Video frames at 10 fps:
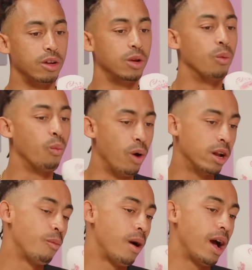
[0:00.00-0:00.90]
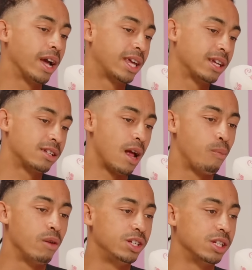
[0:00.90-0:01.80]
one of my, I guess, like
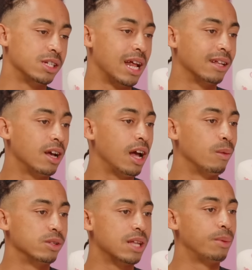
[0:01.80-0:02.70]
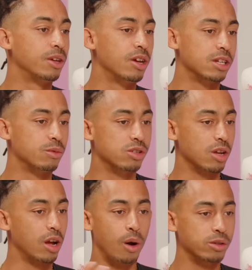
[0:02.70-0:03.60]
privileges at that time was that because I
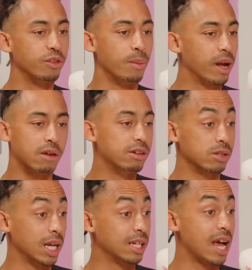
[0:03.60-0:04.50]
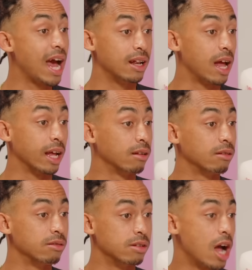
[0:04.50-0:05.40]
was off the back of Rizzle Kicks, I had like
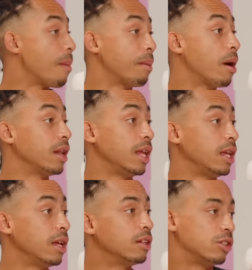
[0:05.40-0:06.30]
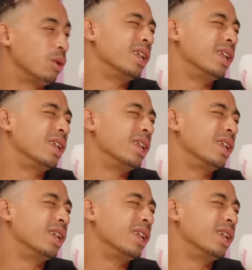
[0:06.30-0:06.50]
time and money to an